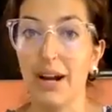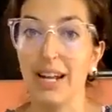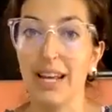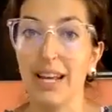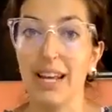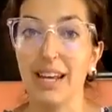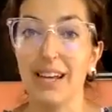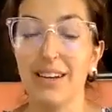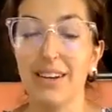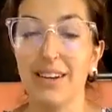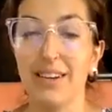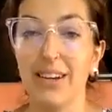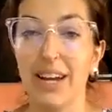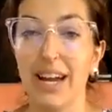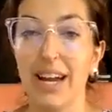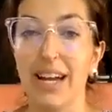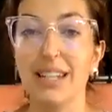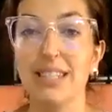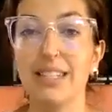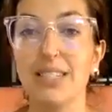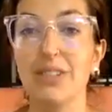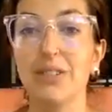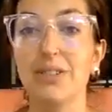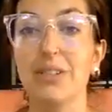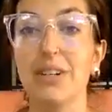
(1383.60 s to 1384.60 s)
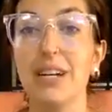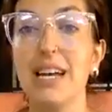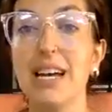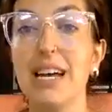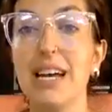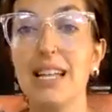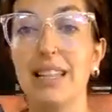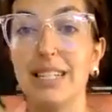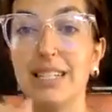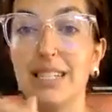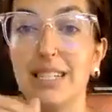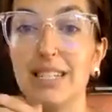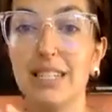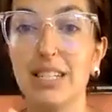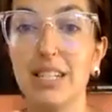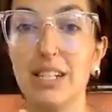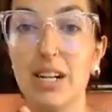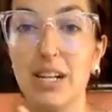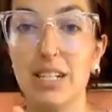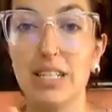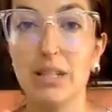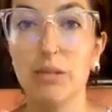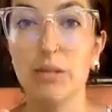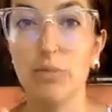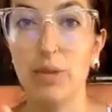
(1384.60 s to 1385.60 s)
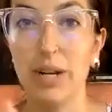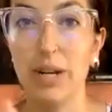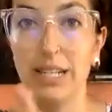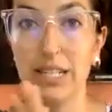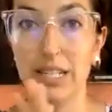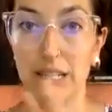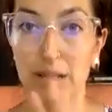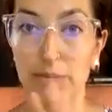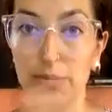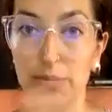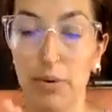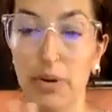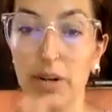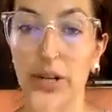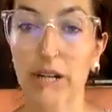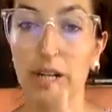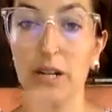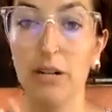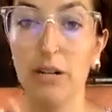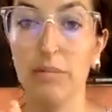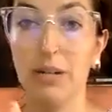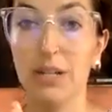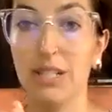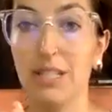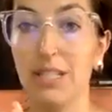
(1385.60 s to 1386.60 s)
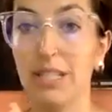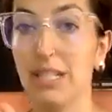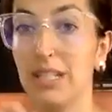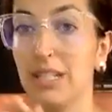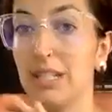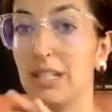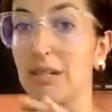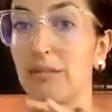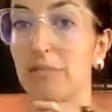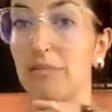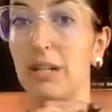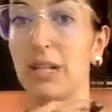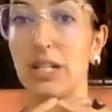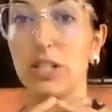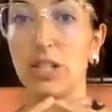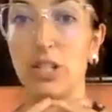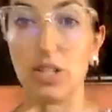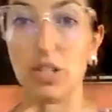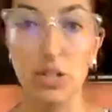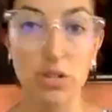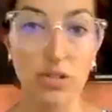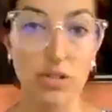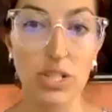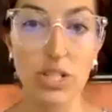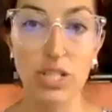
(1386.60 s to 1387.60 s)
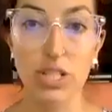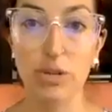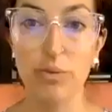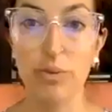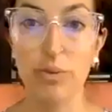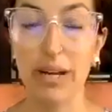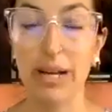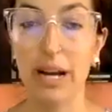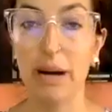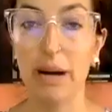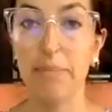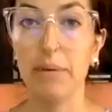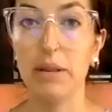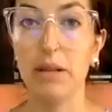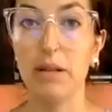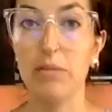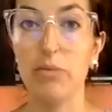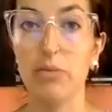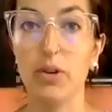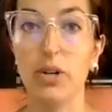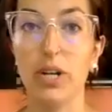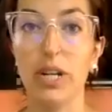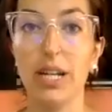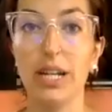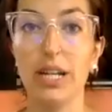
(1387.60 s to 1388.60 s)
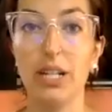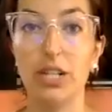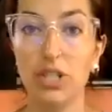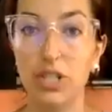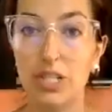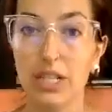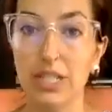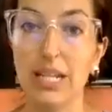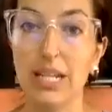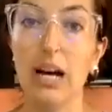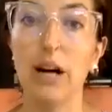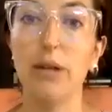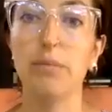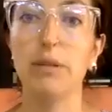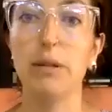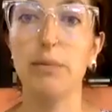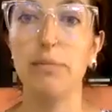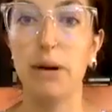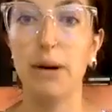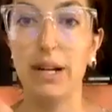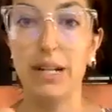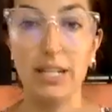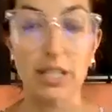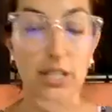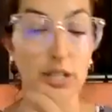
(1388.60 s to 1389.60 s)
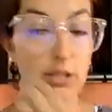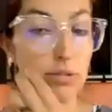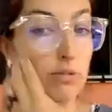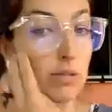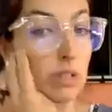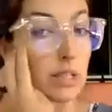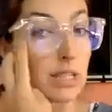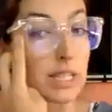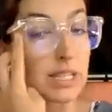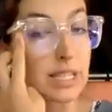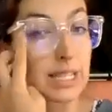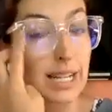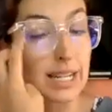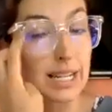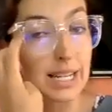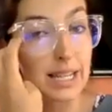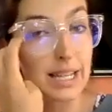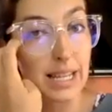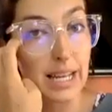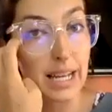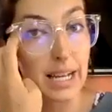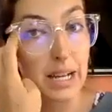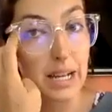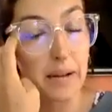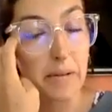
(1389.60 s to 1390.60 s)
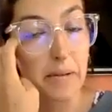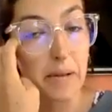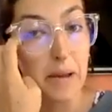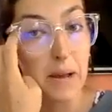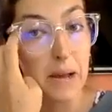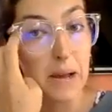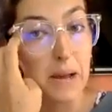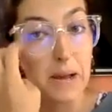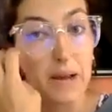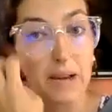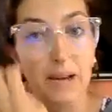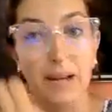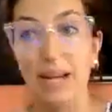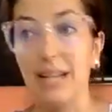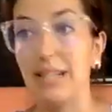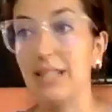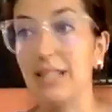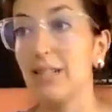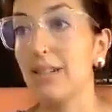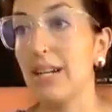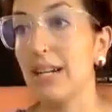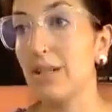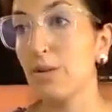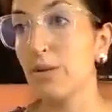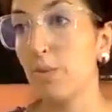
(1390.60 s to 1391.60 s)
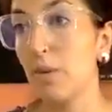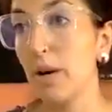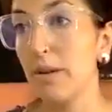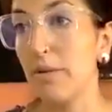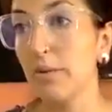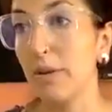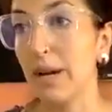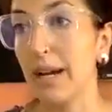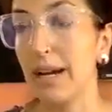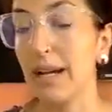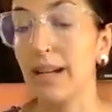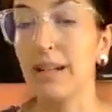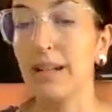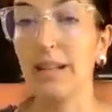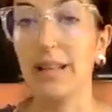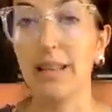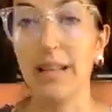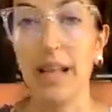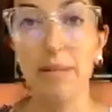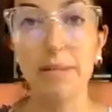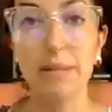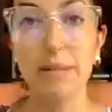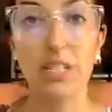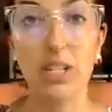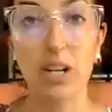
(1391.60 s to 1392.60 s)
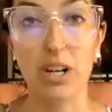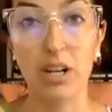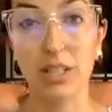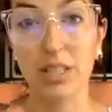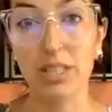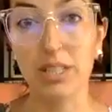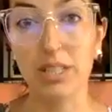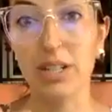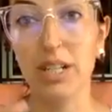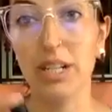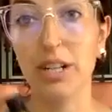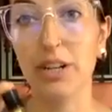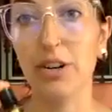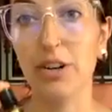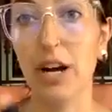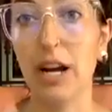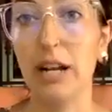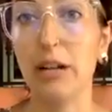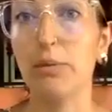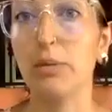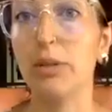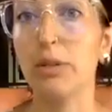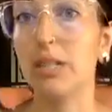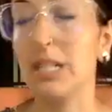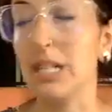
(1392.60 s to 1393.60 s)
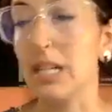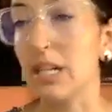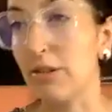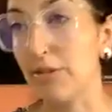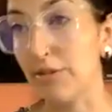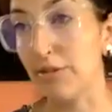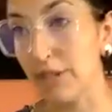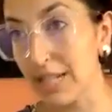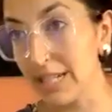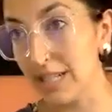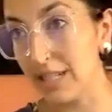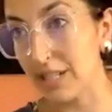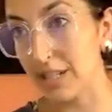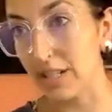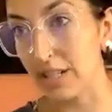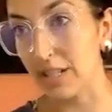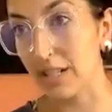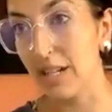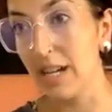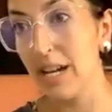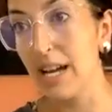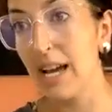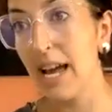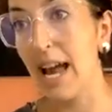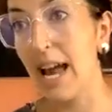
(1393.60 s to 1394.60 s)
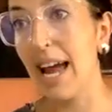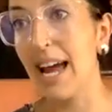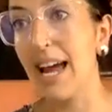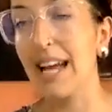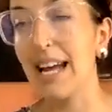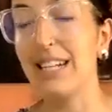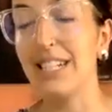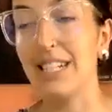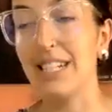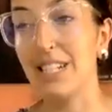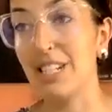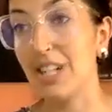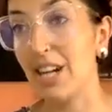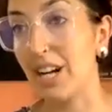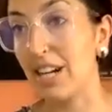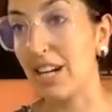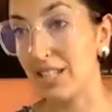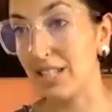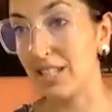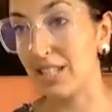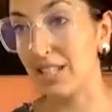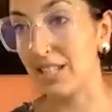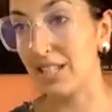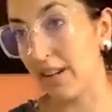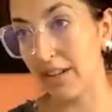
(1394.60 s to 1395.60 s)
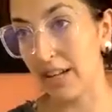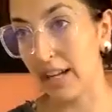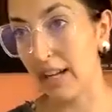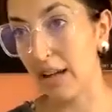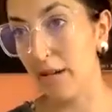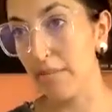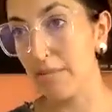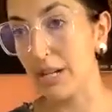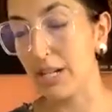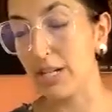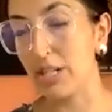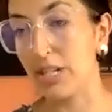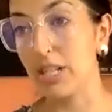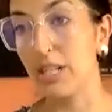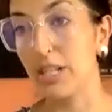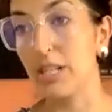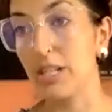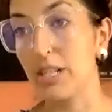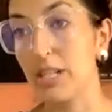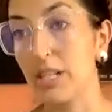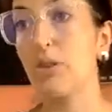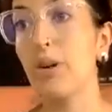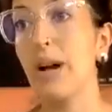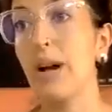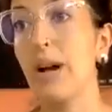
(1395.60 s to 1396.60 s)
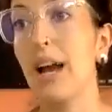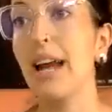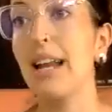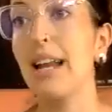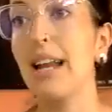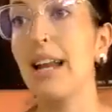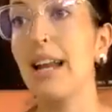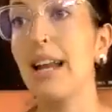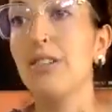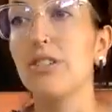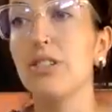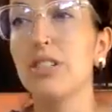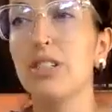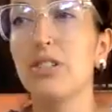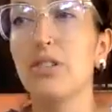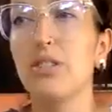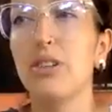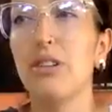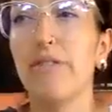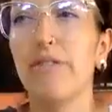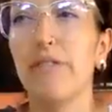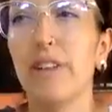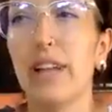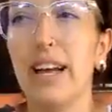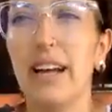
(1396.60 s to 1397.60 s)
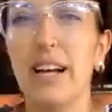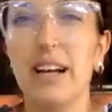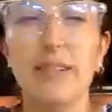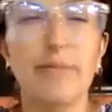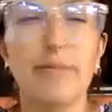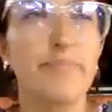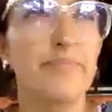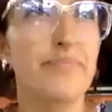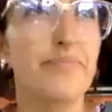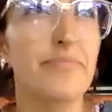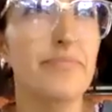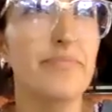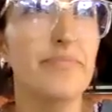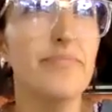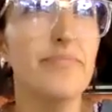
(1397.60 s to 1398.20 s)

body. Okay, so this is an awesome way to support your immune system as soon as you wake up in the morning and just help the body to release anything. Okay, so that's one way. Lemon's also an incredible degreaser and detoxifier, like I mentioned. So any sort of like